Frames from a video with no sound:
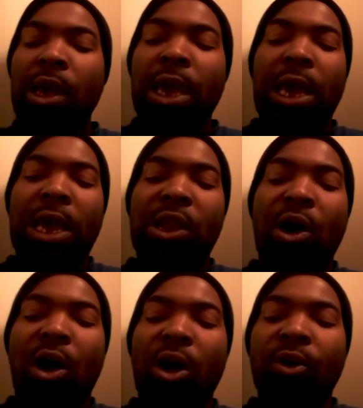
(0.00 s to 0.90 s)
and
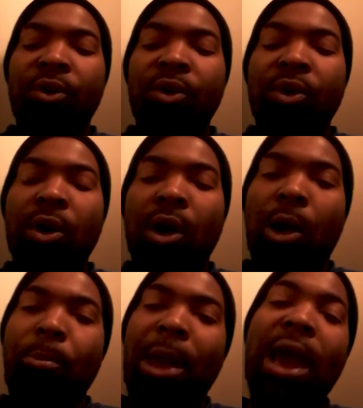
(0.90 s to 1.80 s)

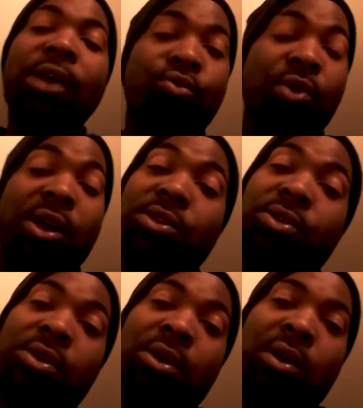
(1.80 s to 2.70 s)
our pass
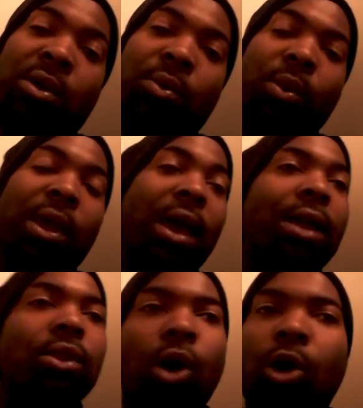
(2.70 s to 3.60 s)
rush. We
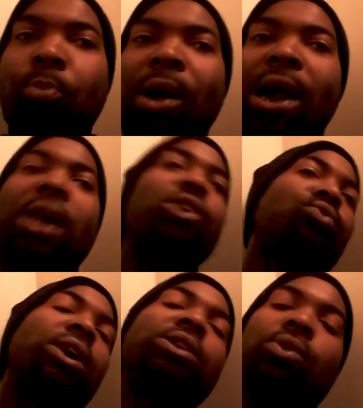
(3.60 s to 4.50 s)
had no
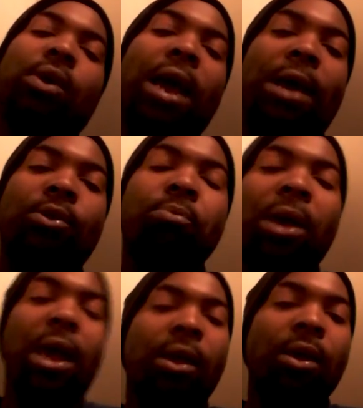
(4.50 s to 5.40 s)
pass rush on
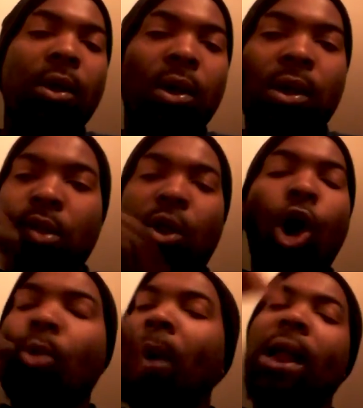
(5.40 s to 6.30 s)
Hasselbeck.
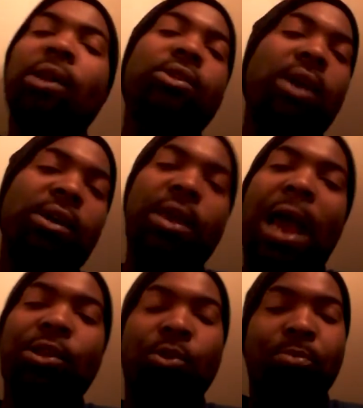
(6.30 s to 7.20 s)
Nobody touched
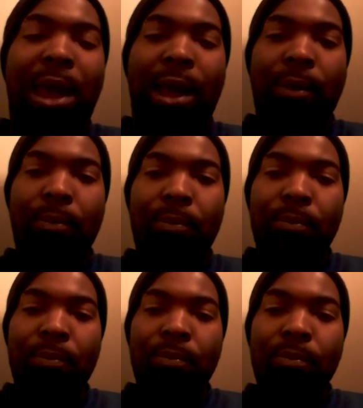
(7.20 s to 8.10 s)
Hasselbeck.
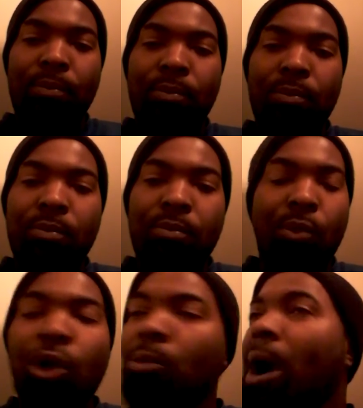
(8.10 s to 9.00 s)

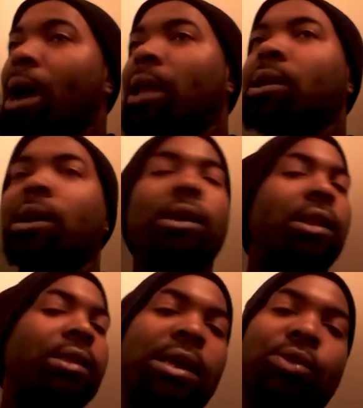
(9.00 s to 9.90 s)
Nobody done
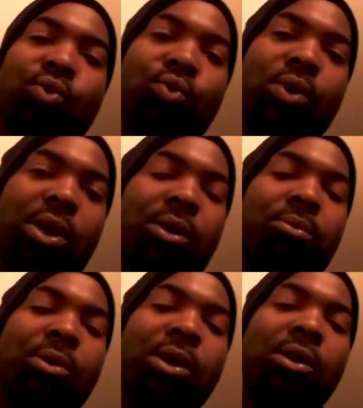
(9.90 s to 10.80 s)
anything to
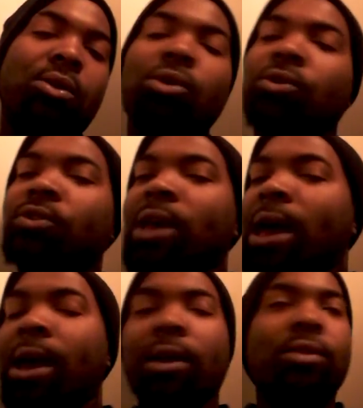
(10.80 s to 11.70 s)
him. No
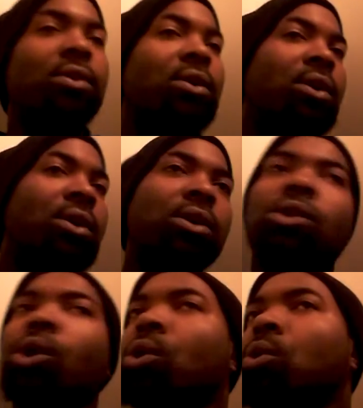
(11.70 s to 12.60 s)
sacks,
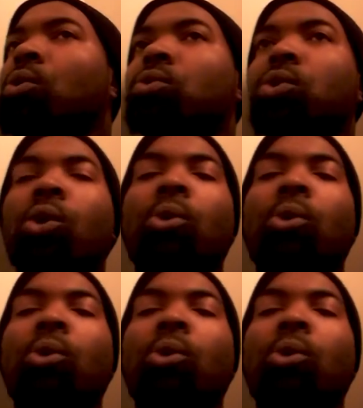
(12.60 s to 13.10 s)
no